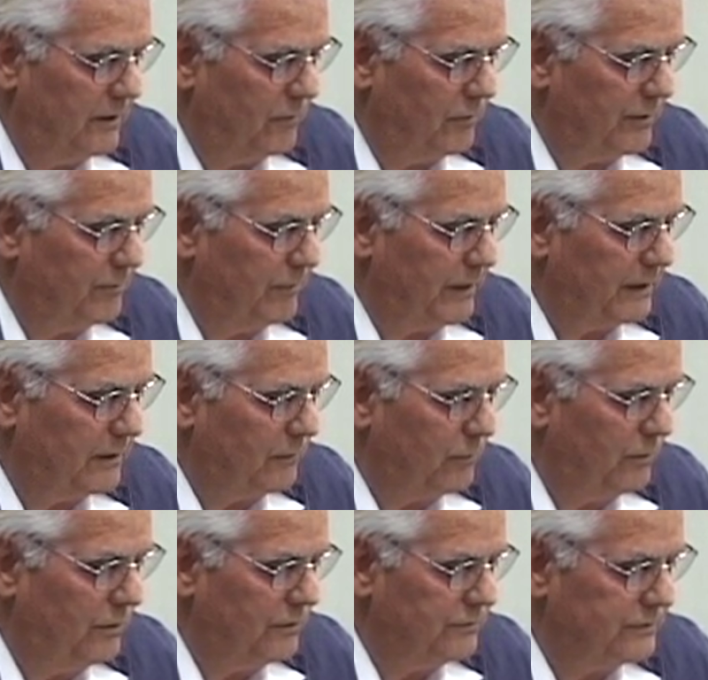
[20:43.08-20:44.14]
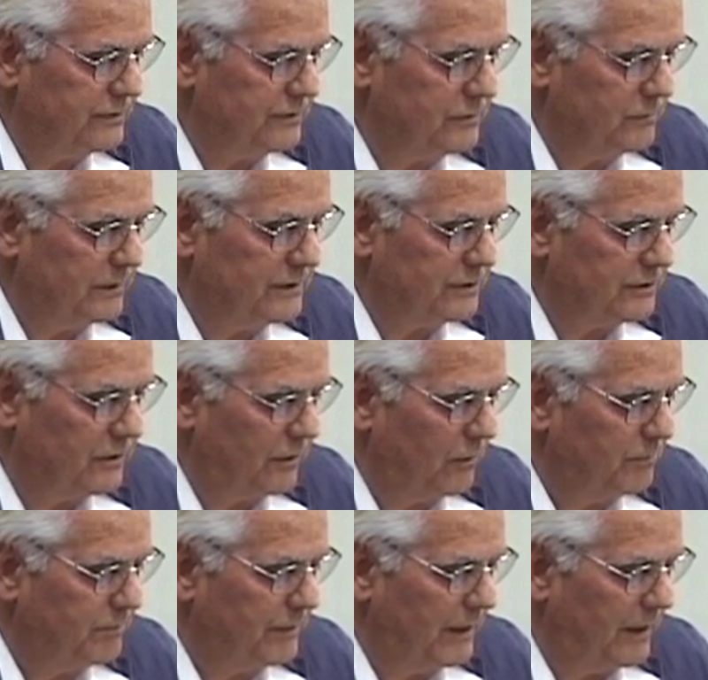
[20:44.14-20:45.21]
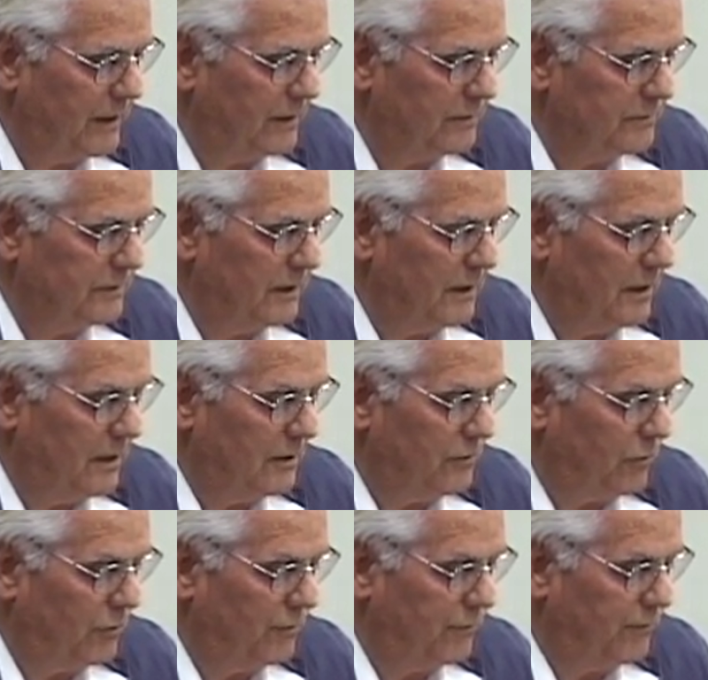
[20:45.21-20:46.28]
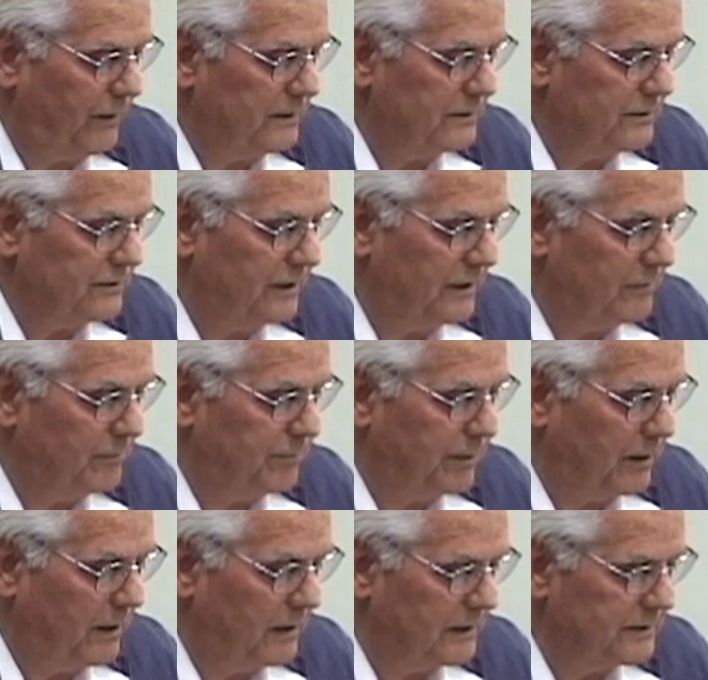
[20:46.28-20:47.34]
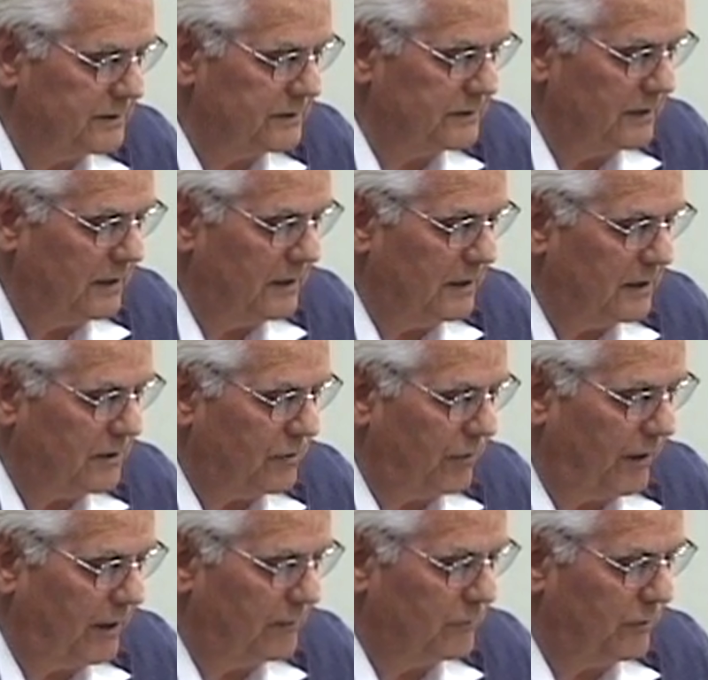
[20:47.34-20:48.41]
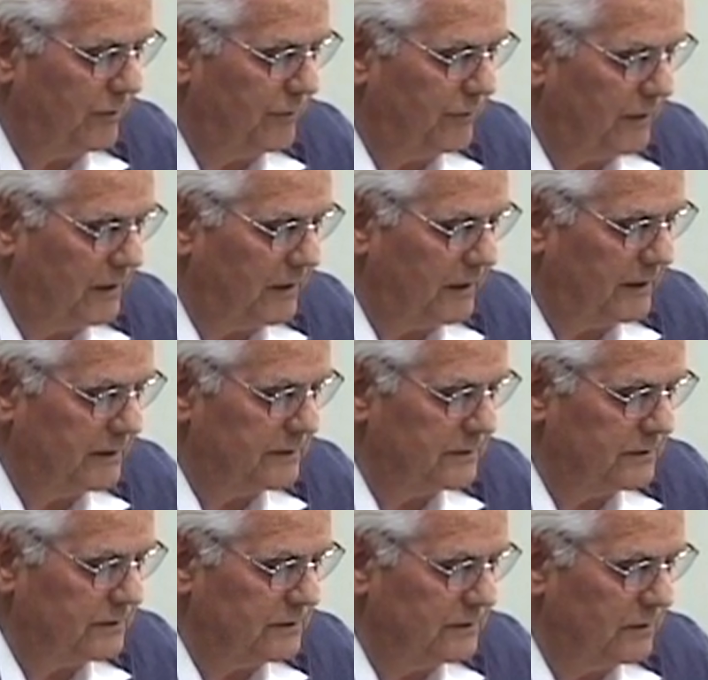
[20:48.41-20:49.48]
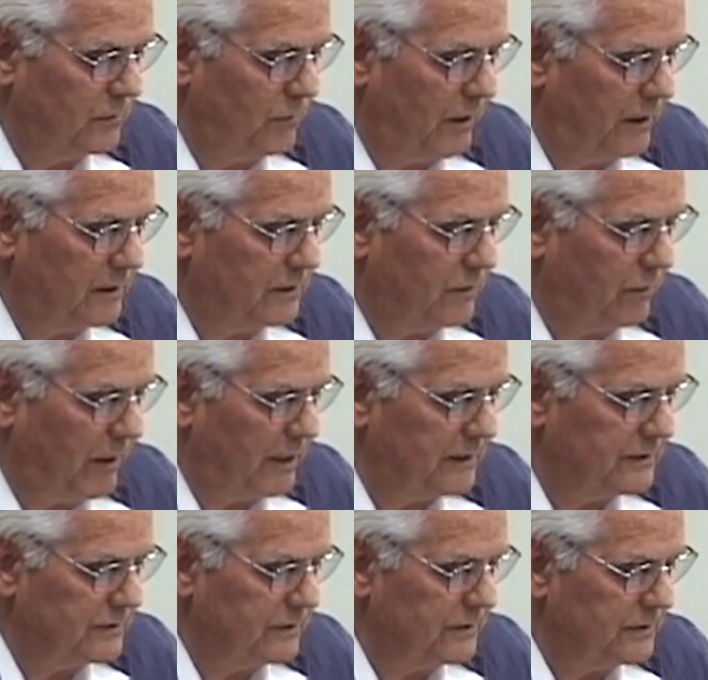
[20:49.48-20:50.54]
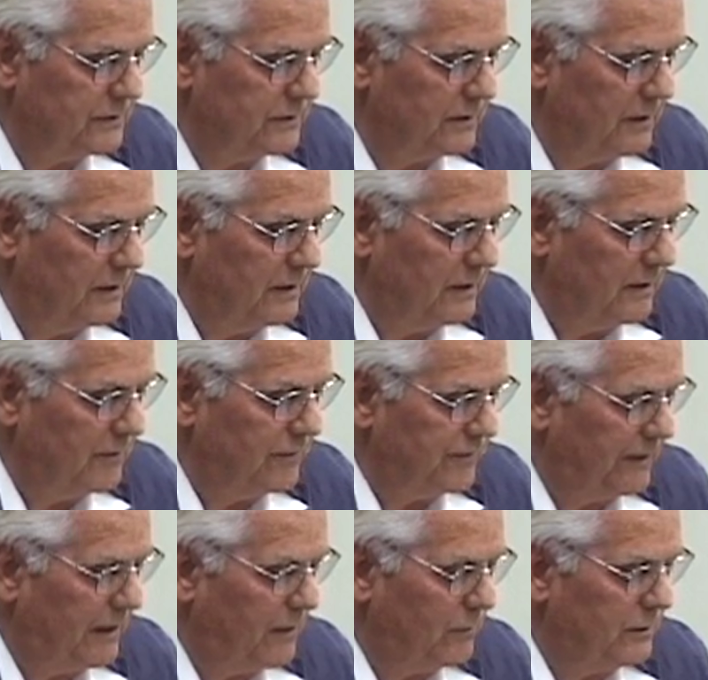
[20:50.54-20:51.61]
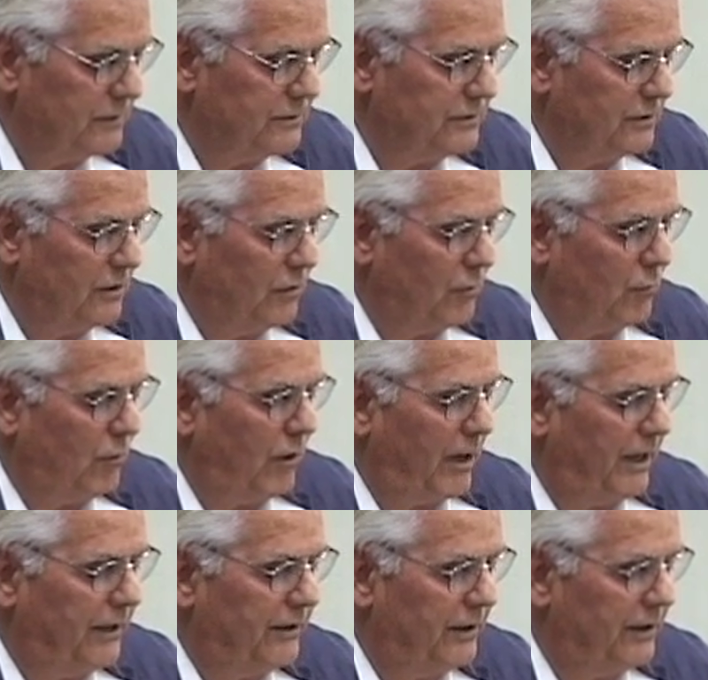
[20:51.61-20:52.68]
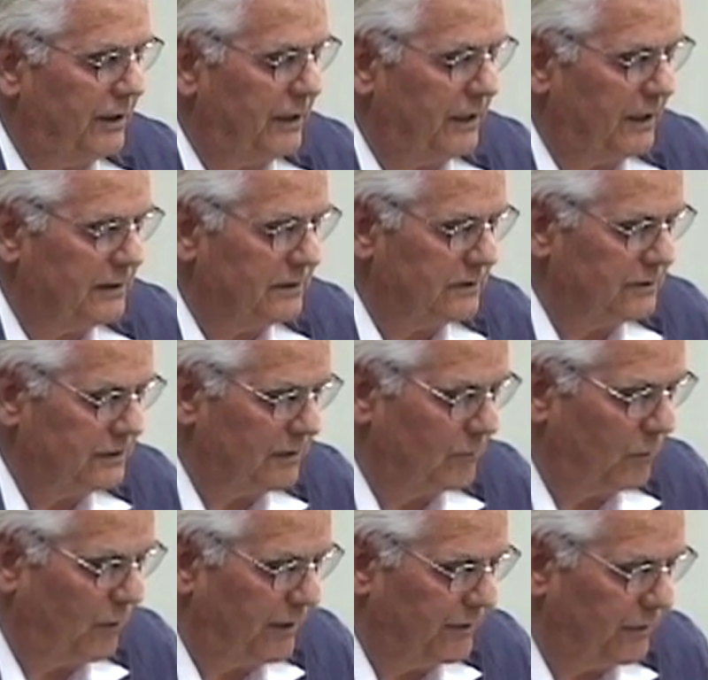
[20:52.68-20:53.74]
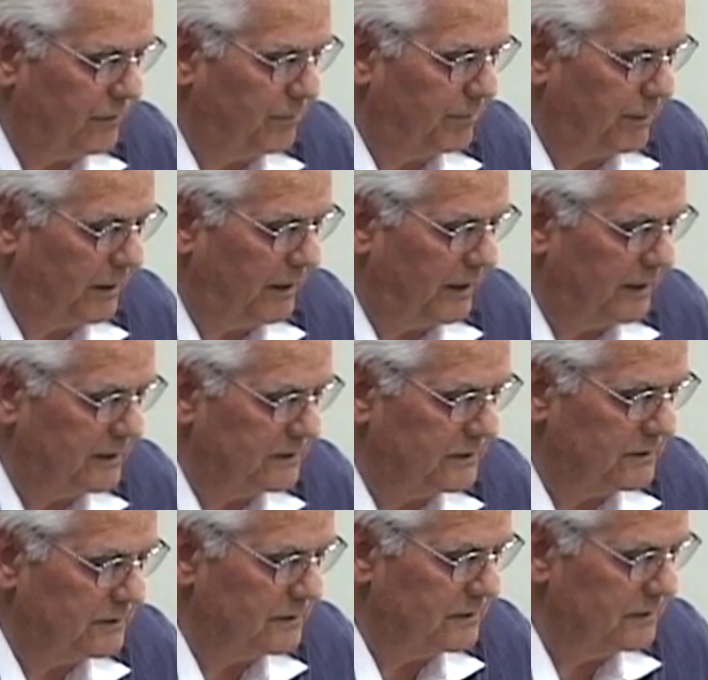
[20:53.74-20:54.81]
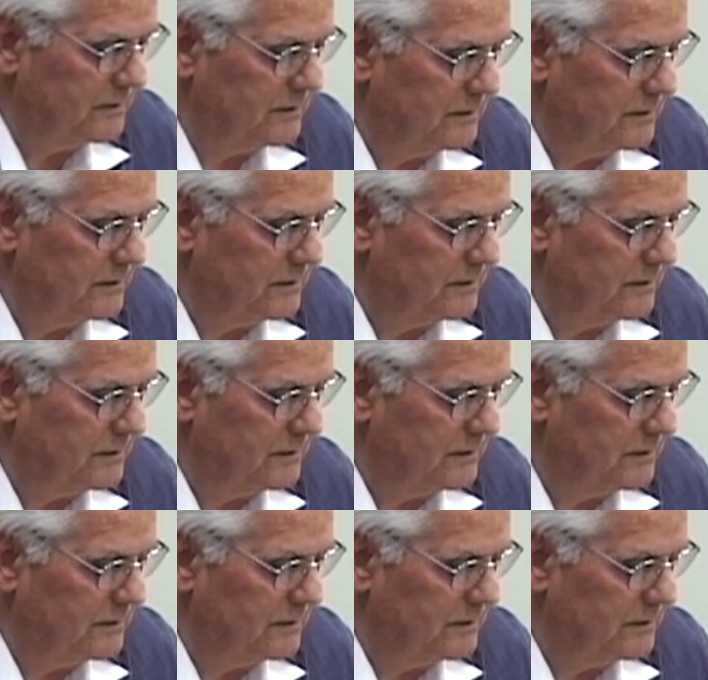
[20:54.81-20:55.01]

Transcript: with metal roofs which slope down toward fenced-in plots crammed with vines, wild grasses, flowers rioting against some weathered planks.